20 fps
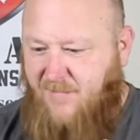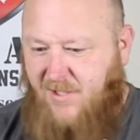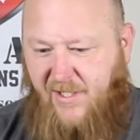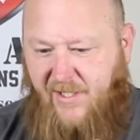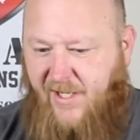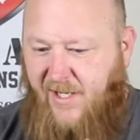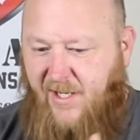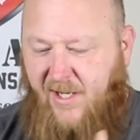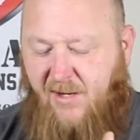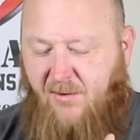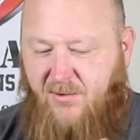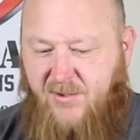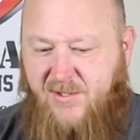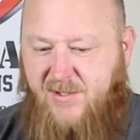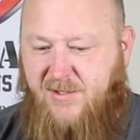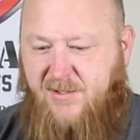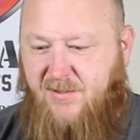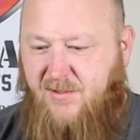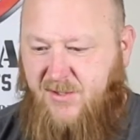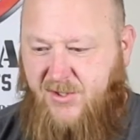again, I
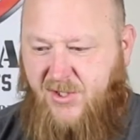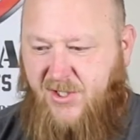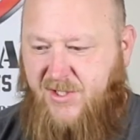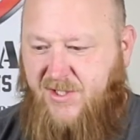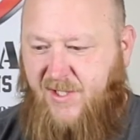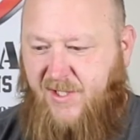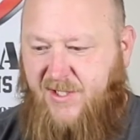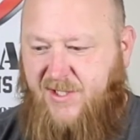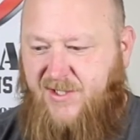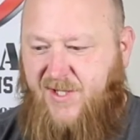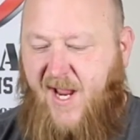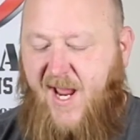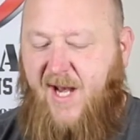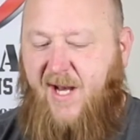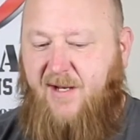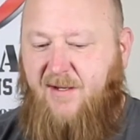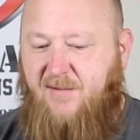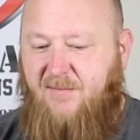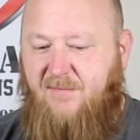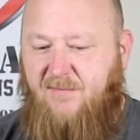was just
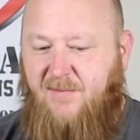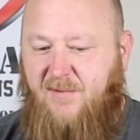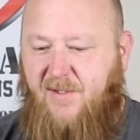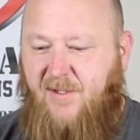ecstatic.